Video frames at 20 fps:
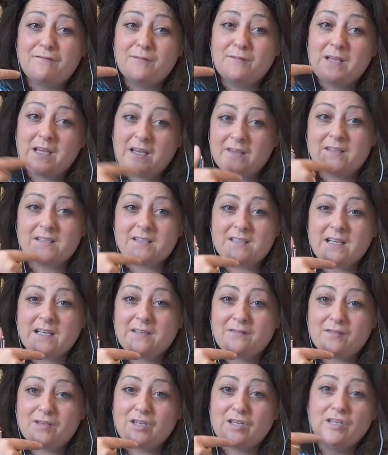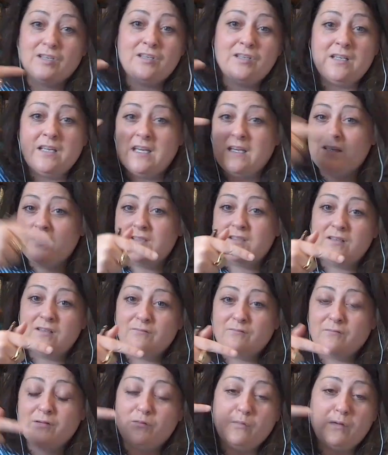the other side of the curtain into
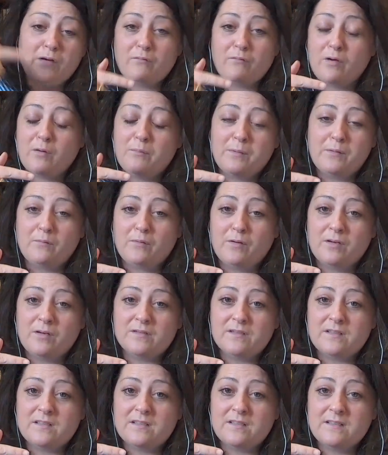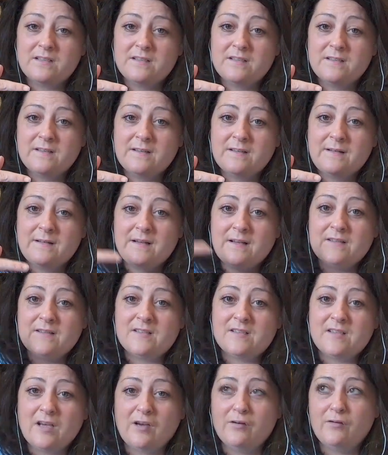the room where Robin was.
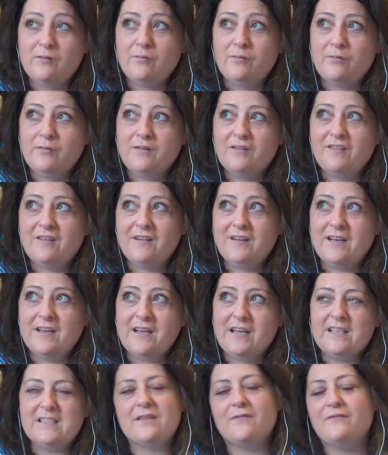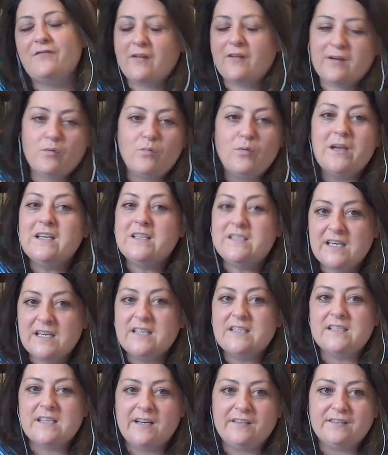So it's a very weird
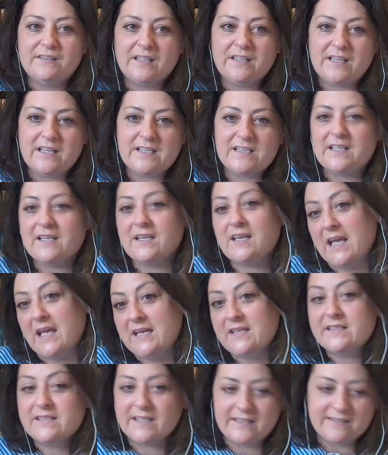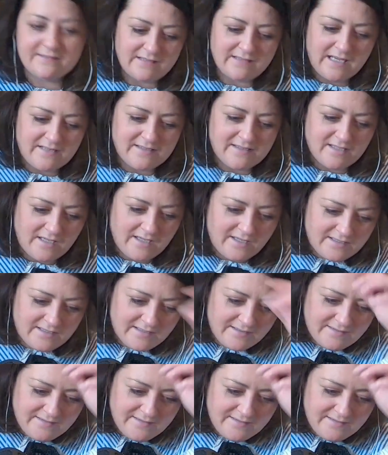detail that there's a casing that side.